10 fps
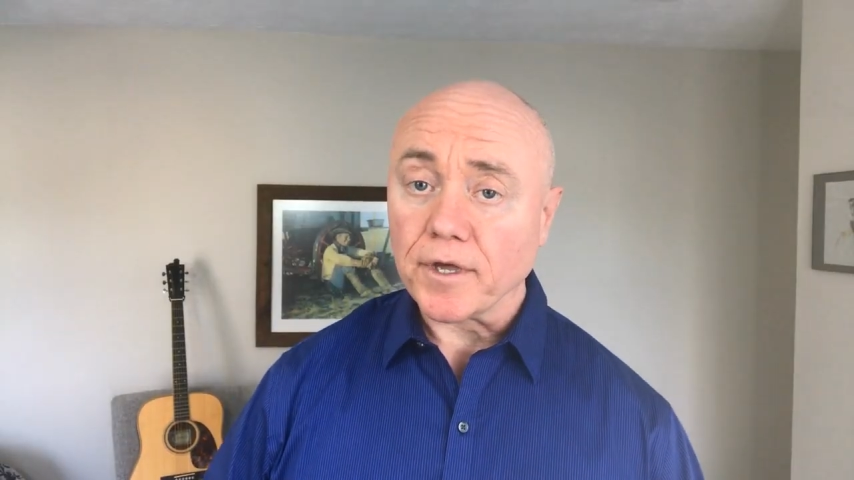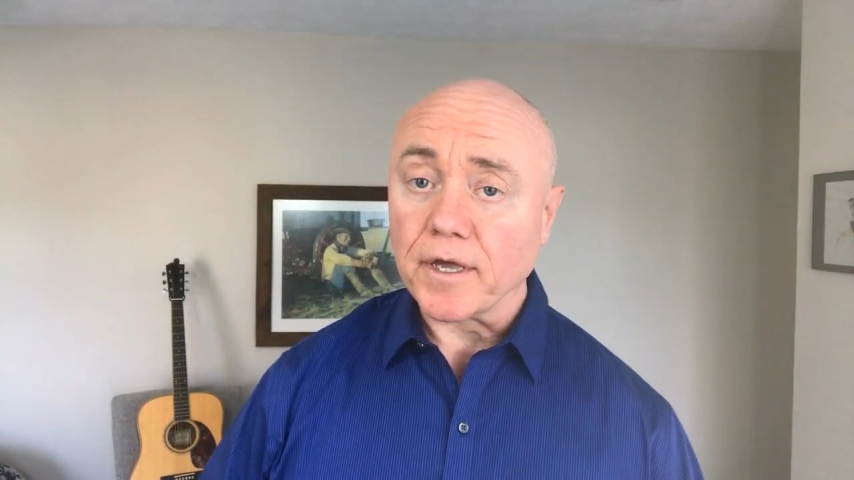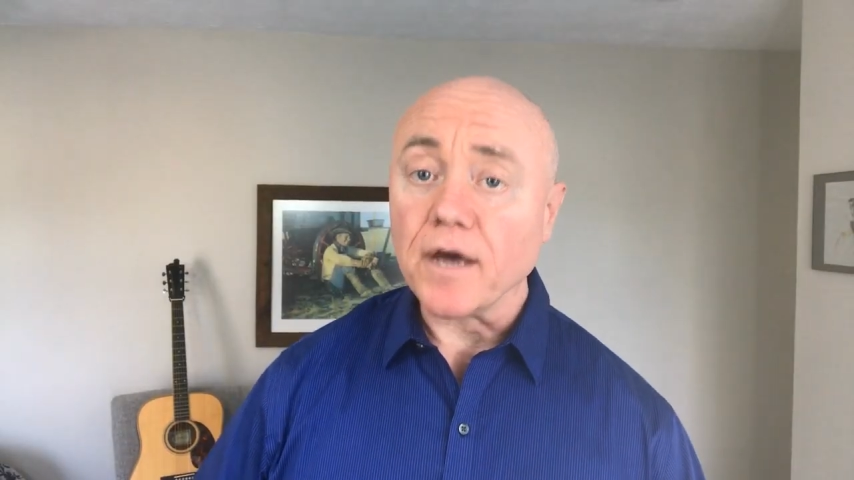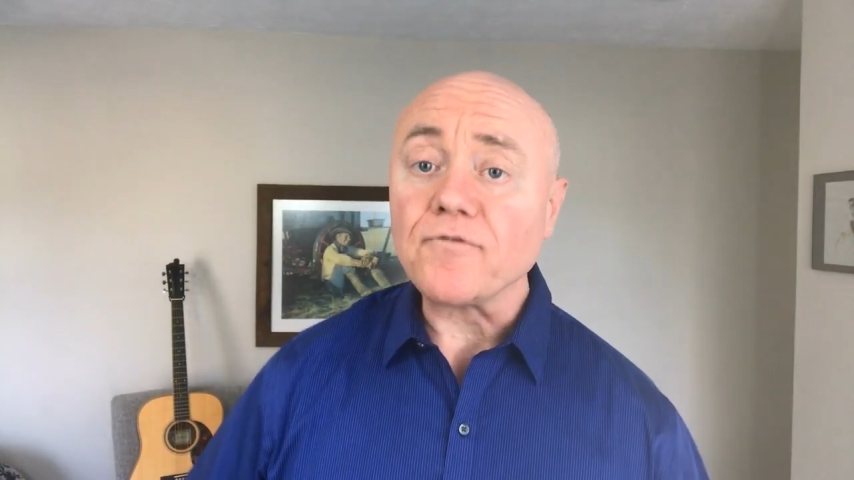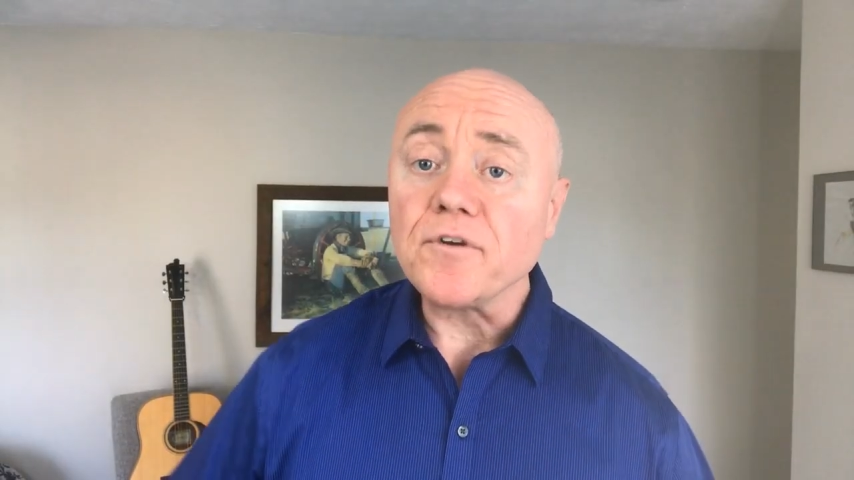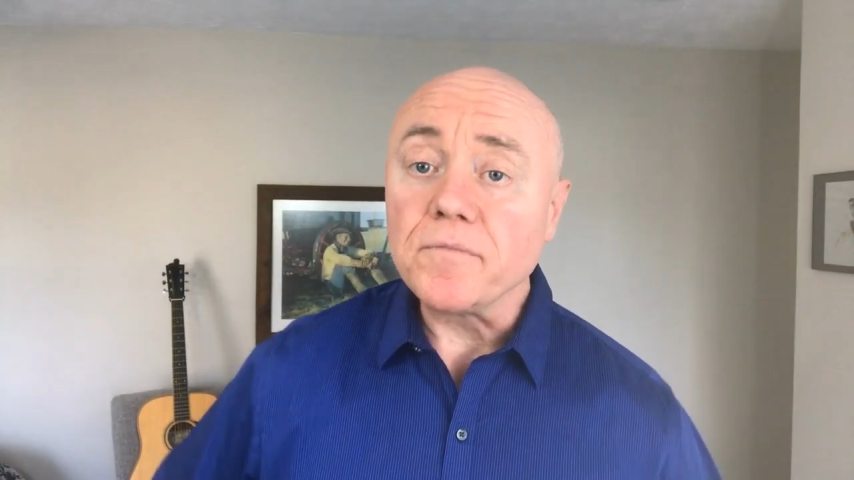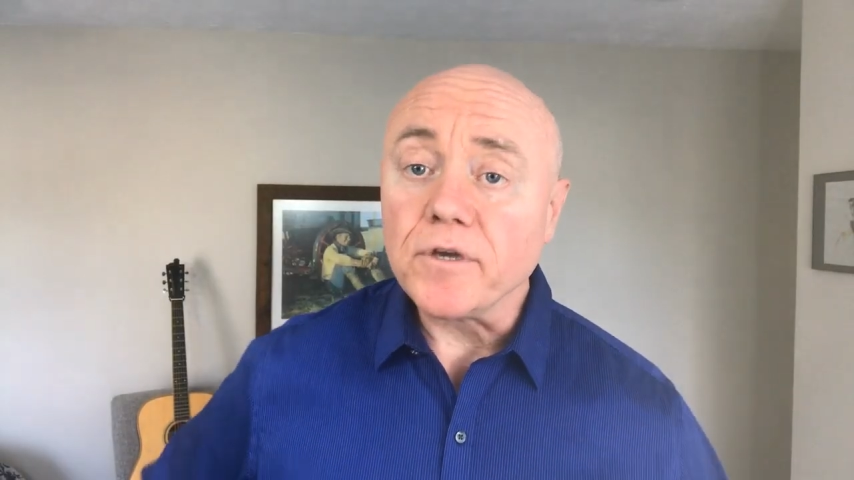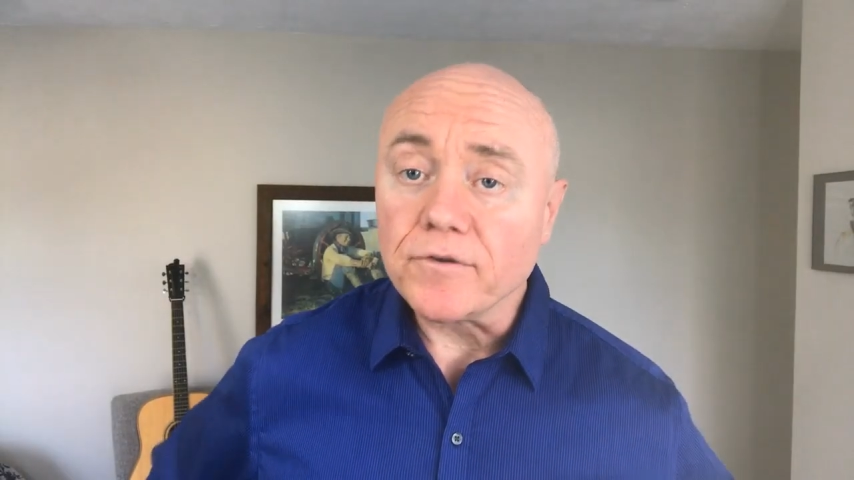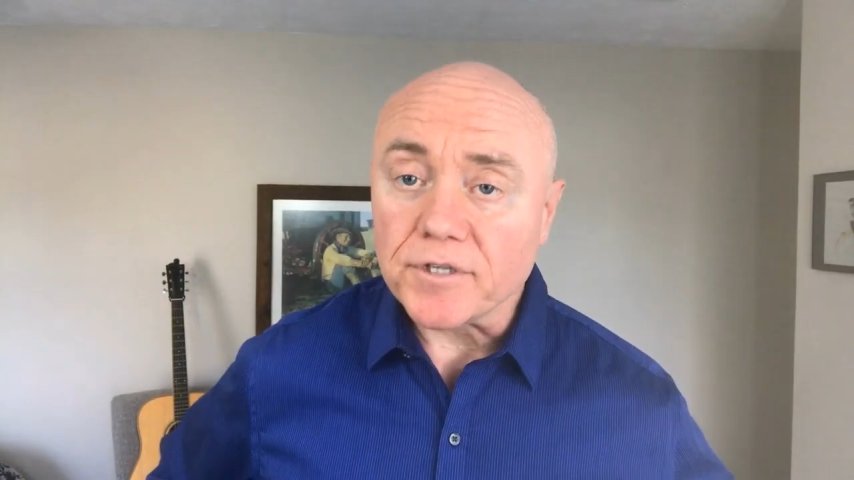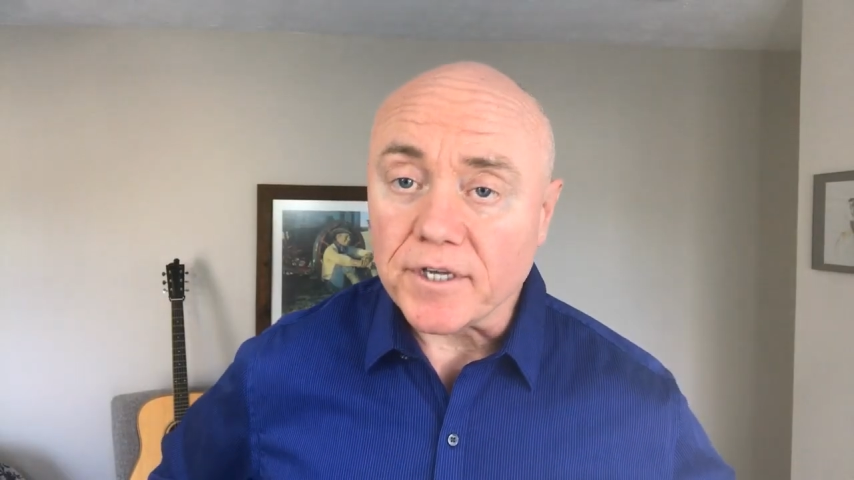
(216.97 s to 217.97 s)
Country
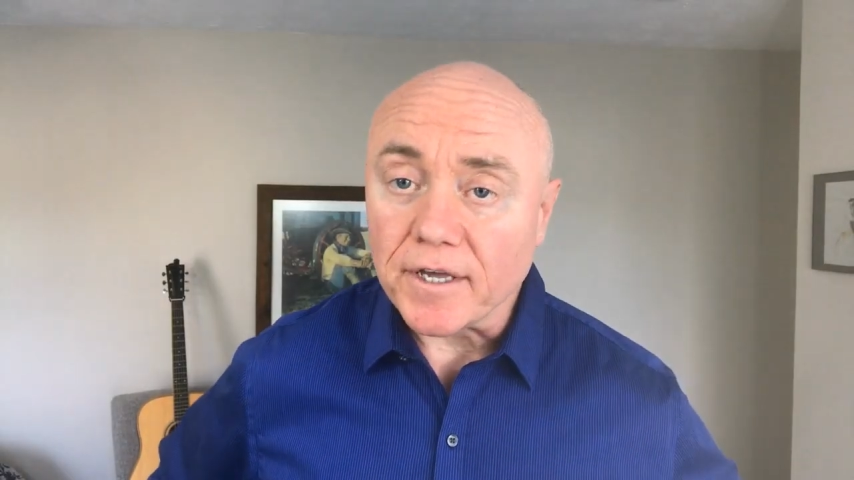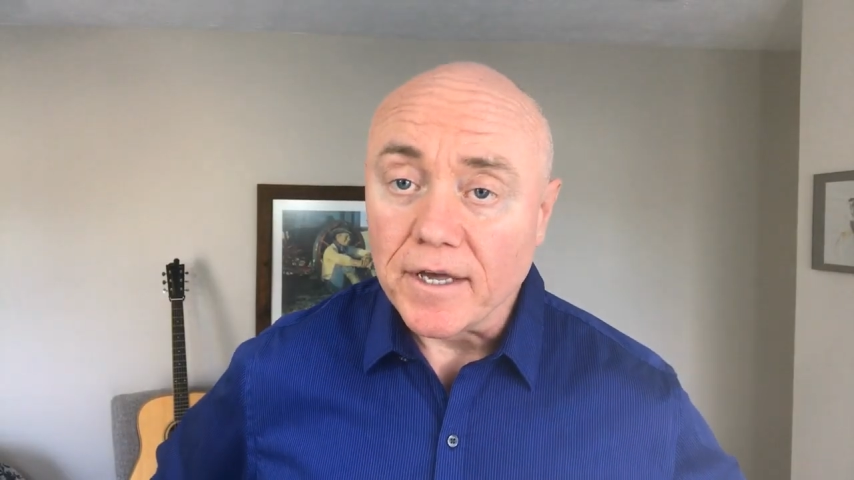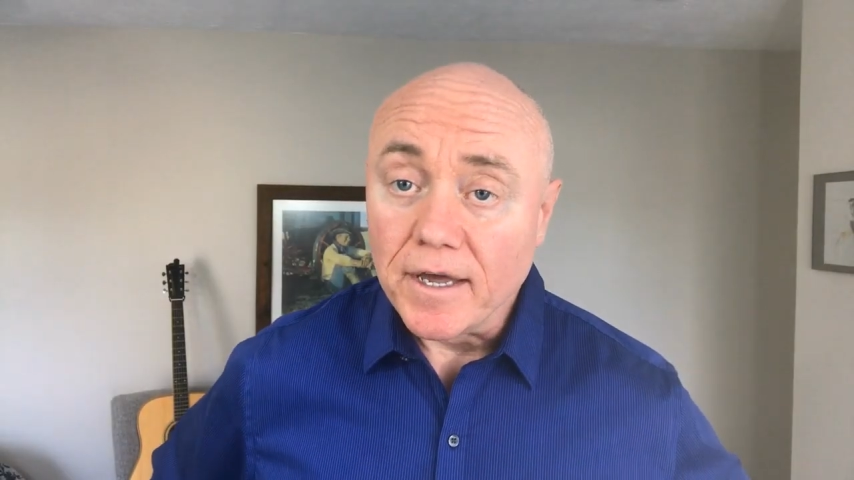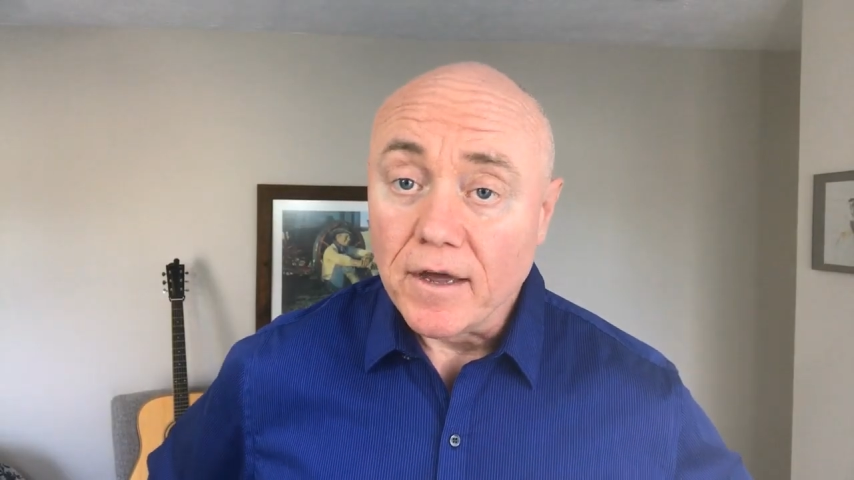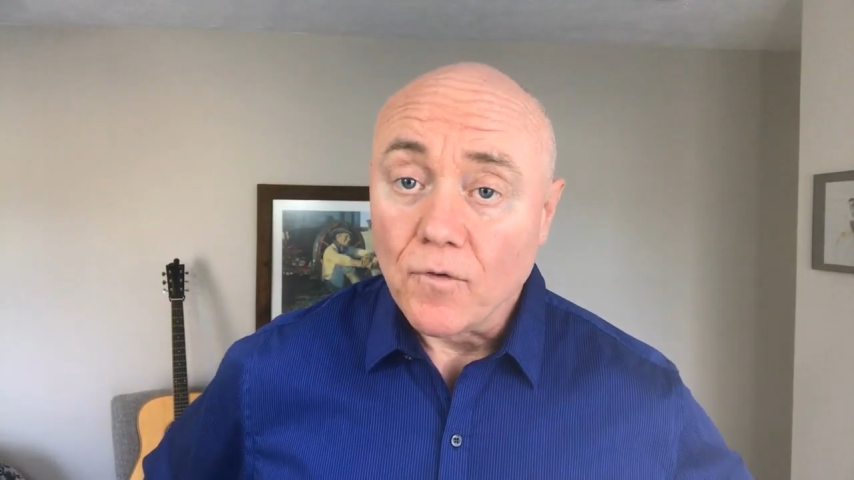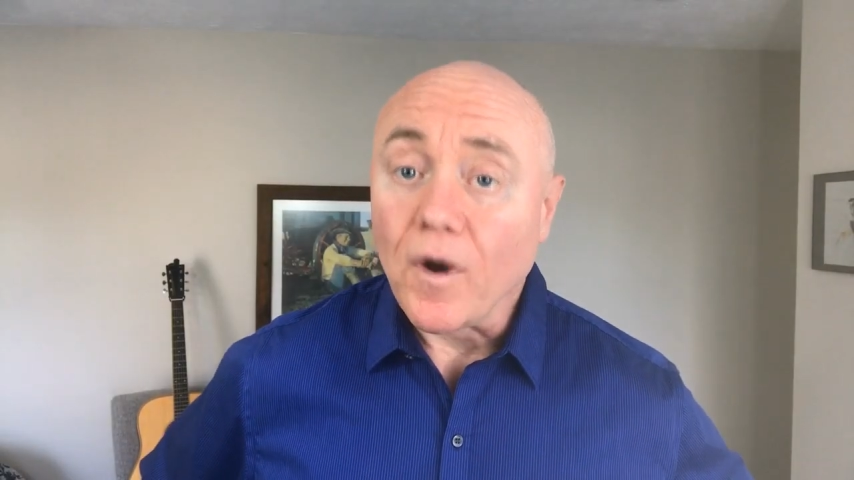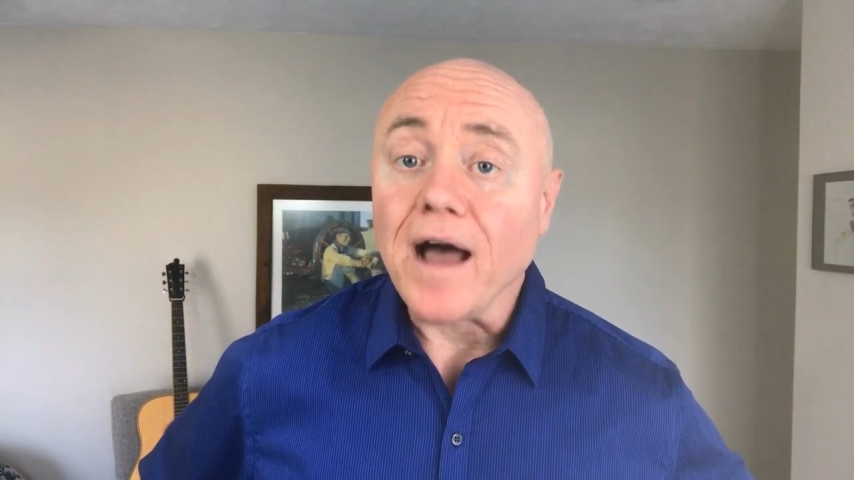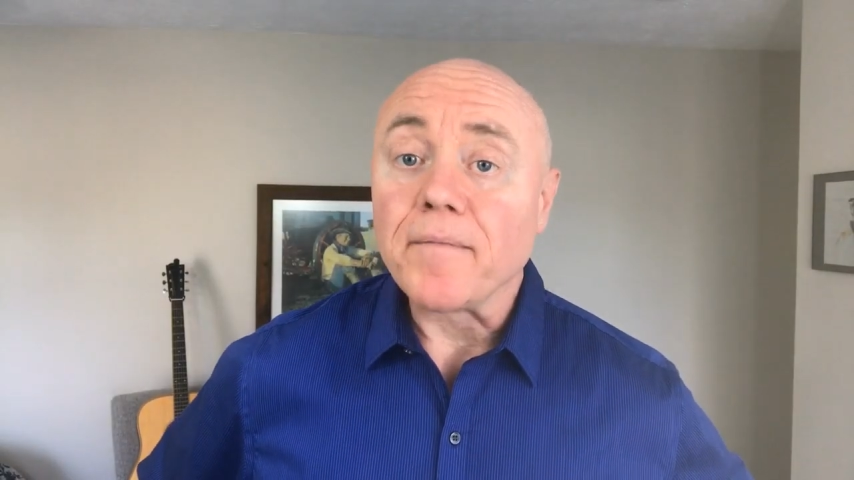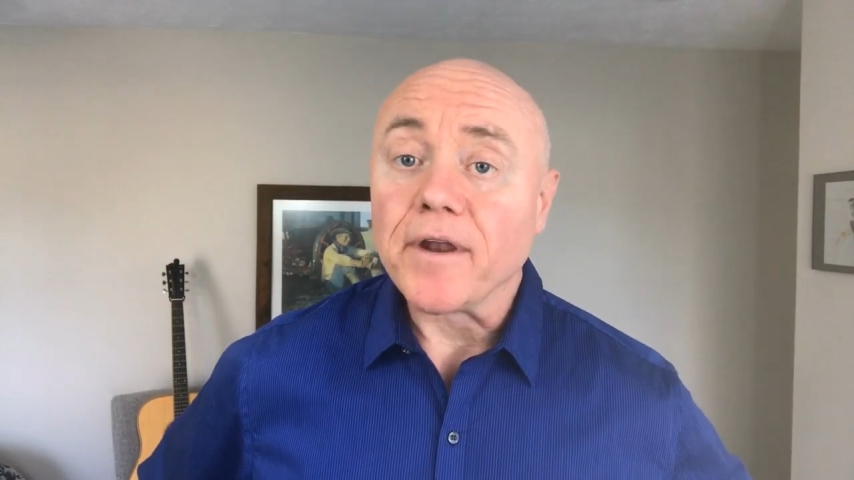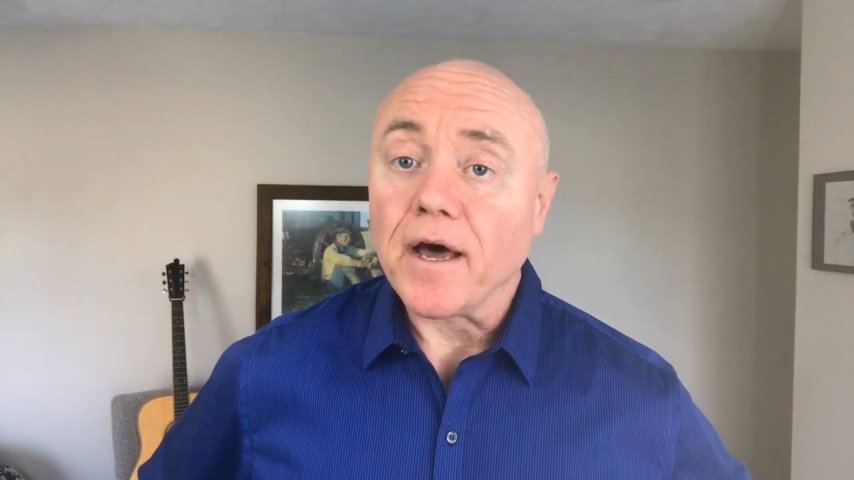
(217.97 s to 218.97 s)
Music Ryman